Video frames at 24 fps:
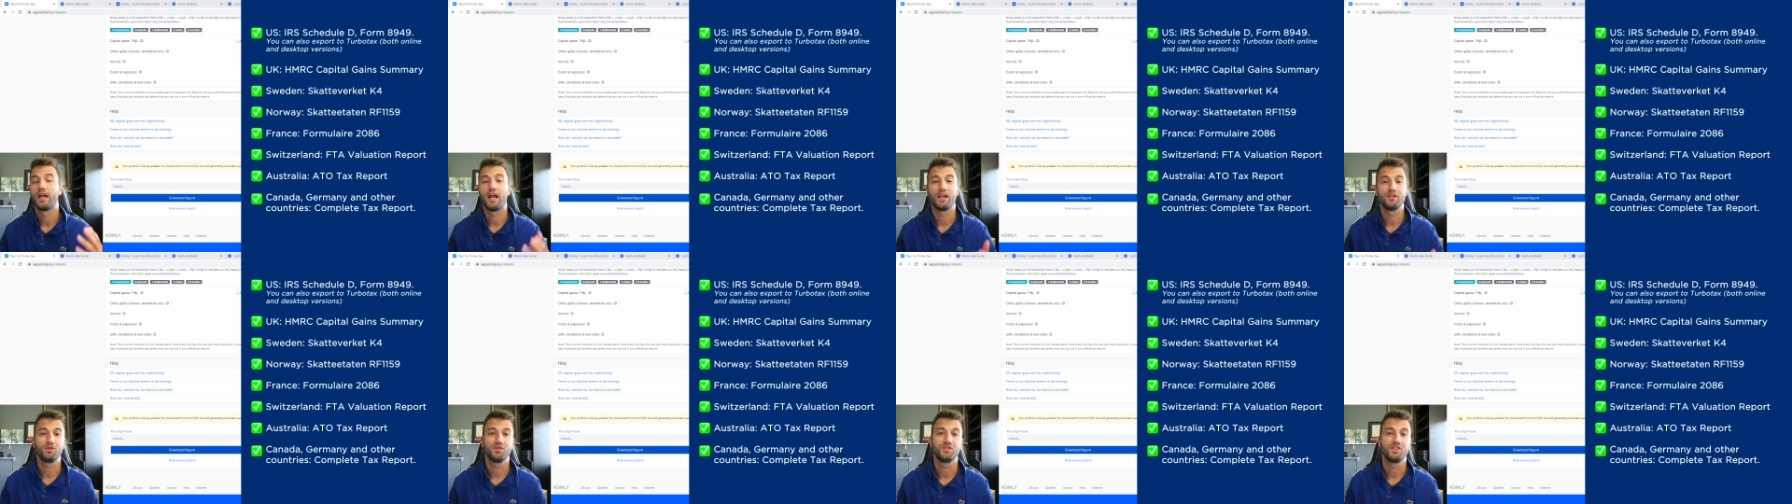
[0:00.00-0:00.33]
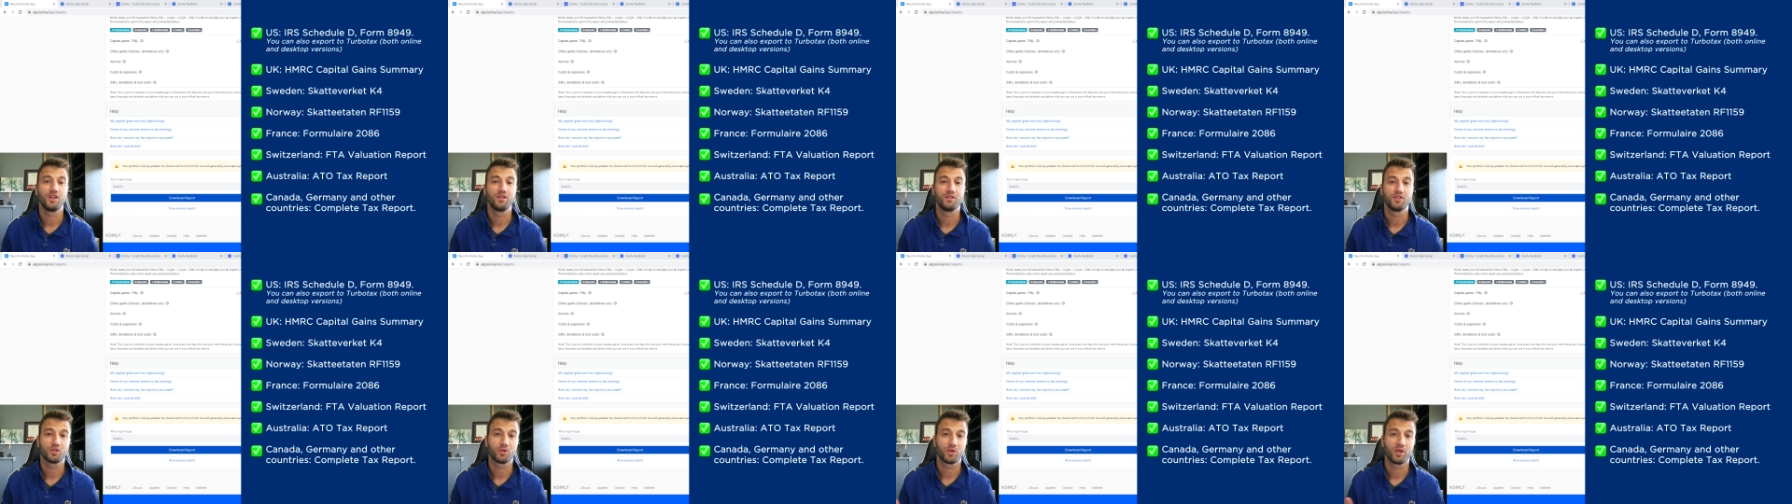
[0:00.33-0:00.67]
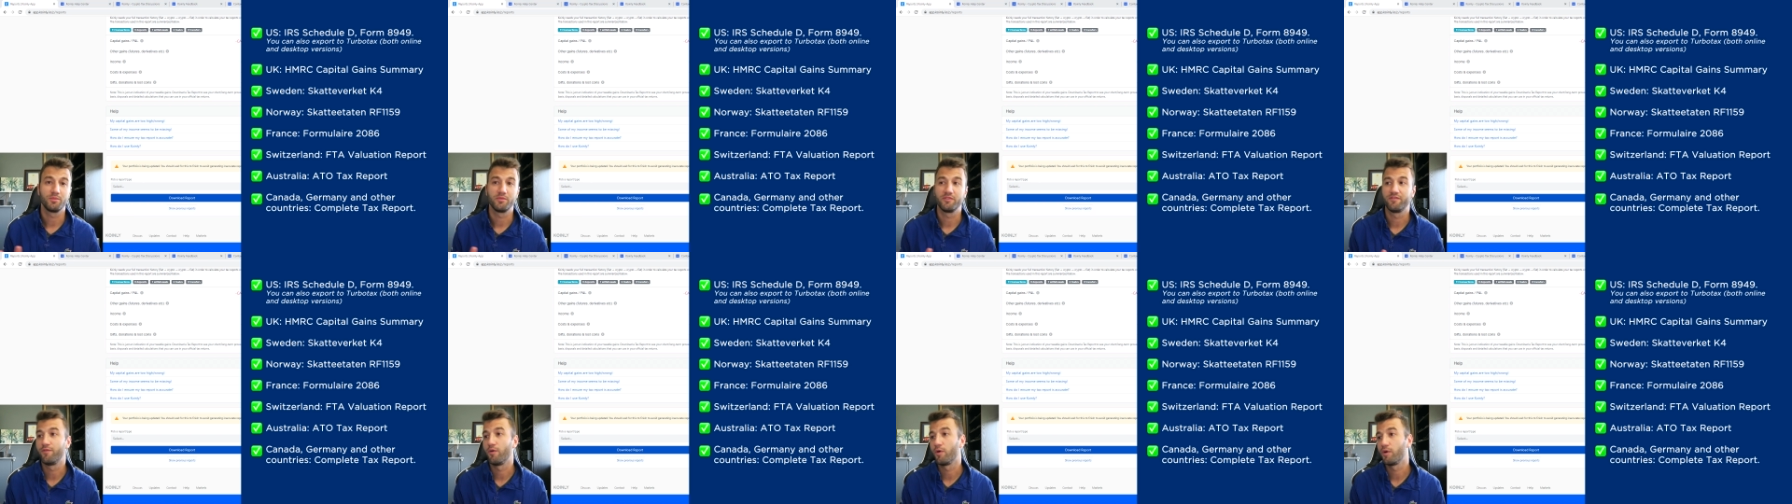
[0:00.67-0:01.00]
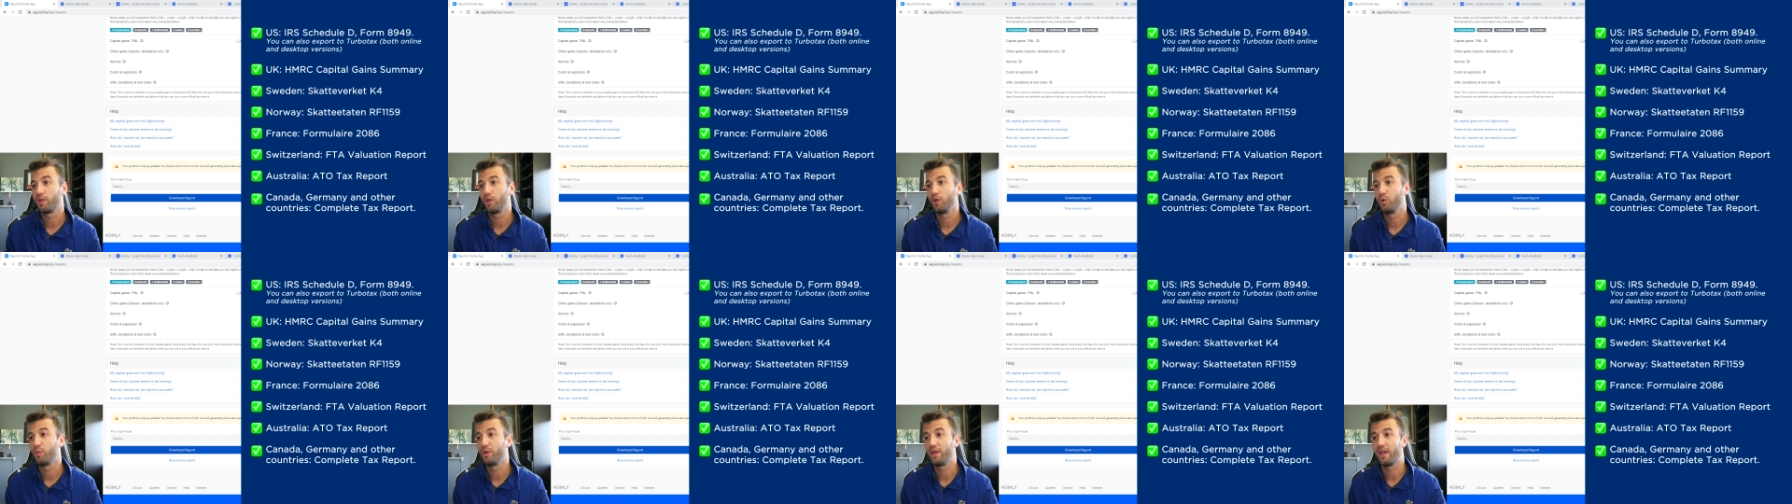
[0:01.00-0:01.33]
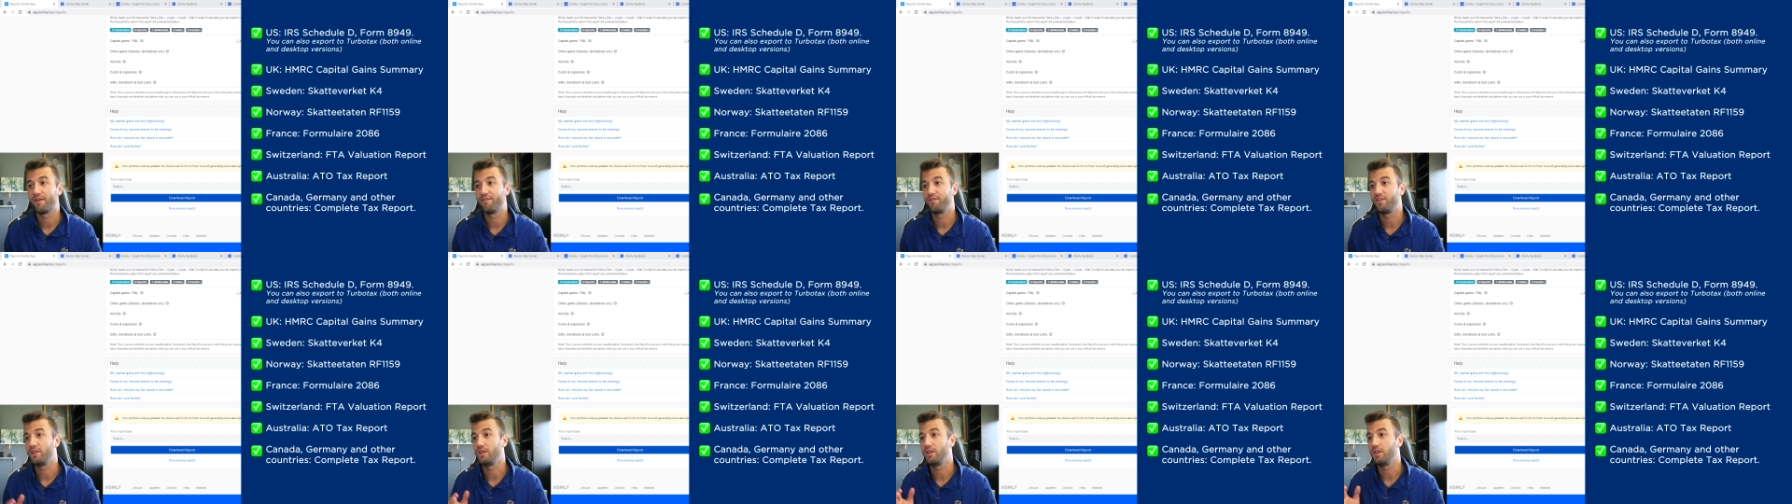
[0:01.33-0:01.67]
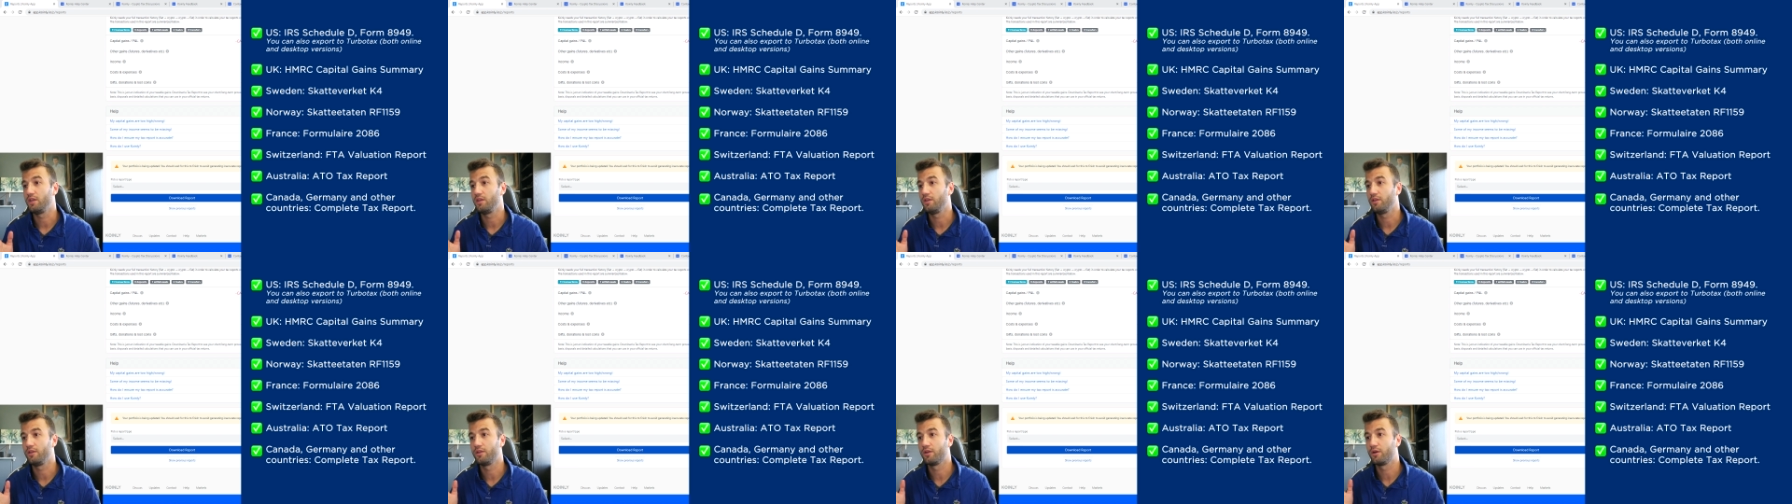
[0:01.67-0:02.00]
As you see on the screen before you, we have
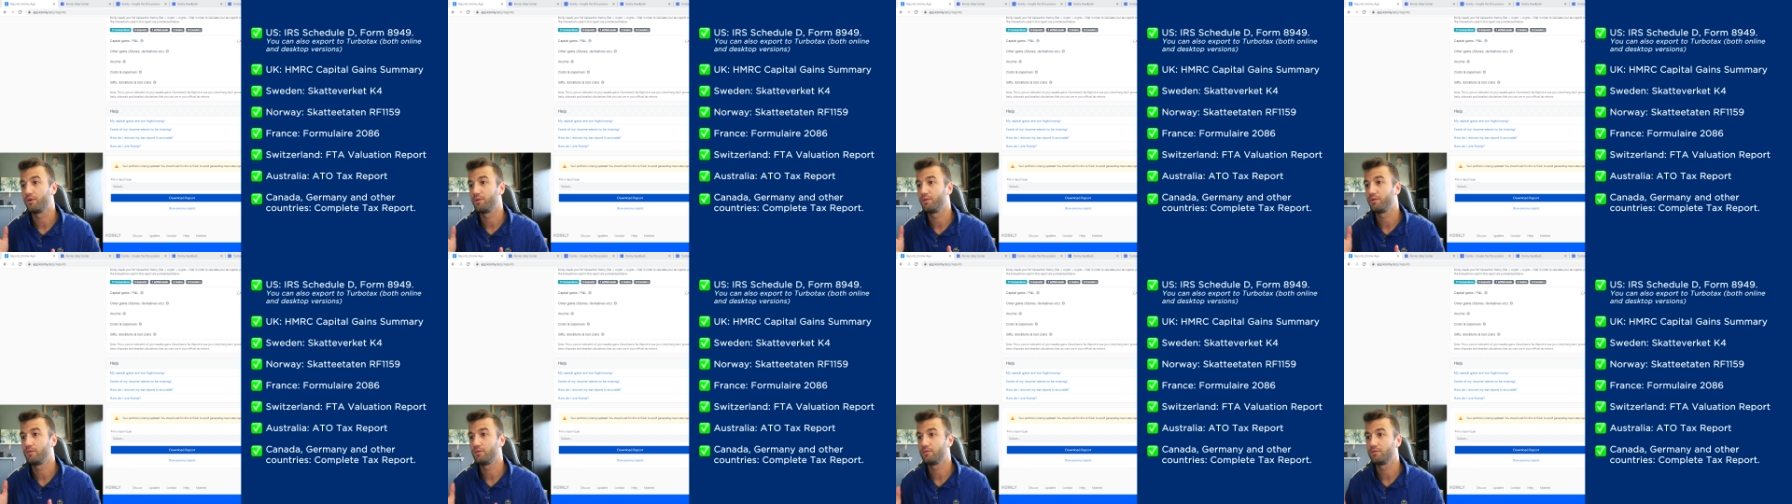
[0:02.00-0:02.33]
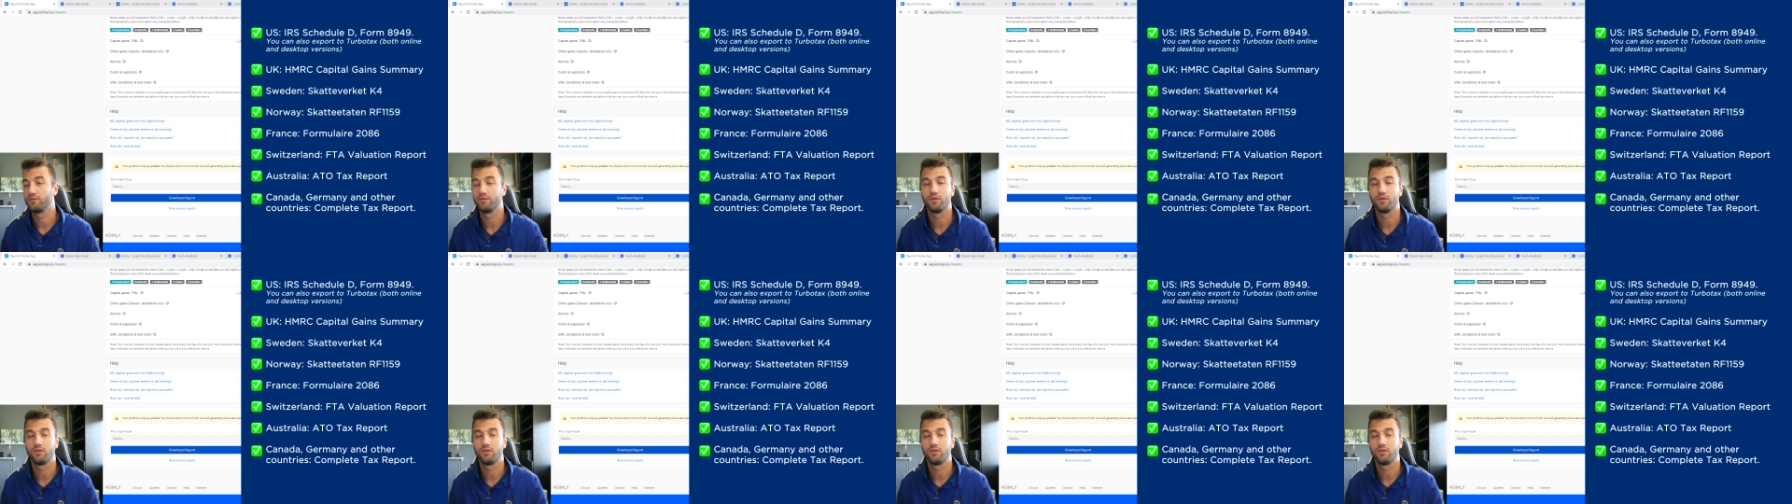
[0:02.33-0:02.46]
the, you know,